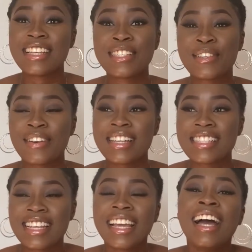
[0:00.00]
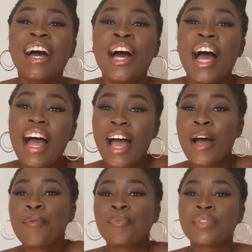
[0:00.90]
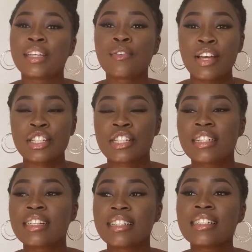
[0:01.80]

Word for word: He's crazy. Um, the question,